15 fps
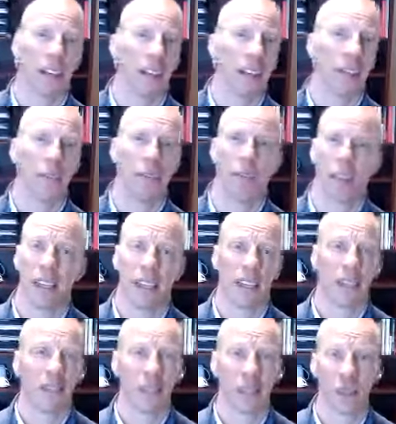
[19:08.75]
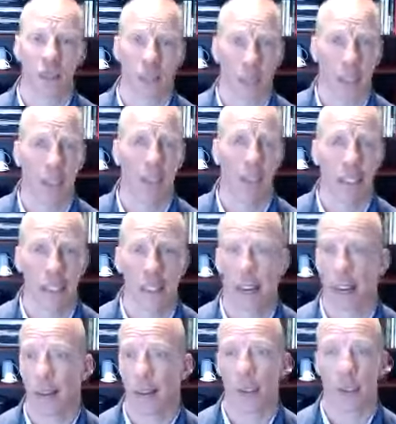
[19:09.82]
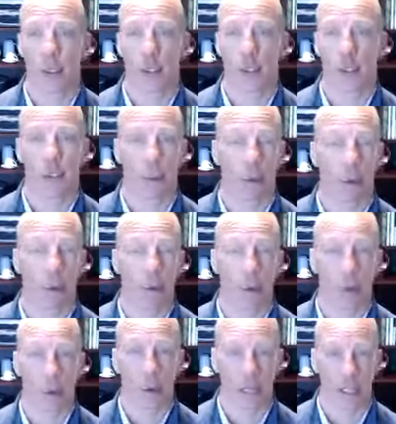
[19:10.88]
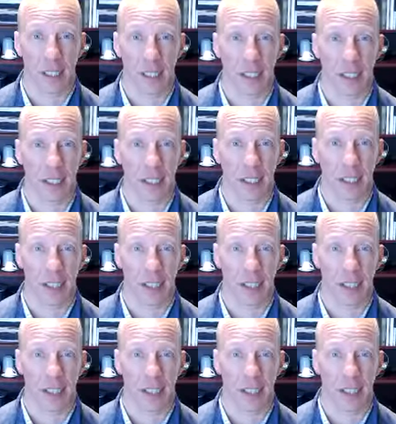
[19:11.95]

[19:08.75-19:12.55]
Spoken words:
If it really is the kind of relationship I want to extend,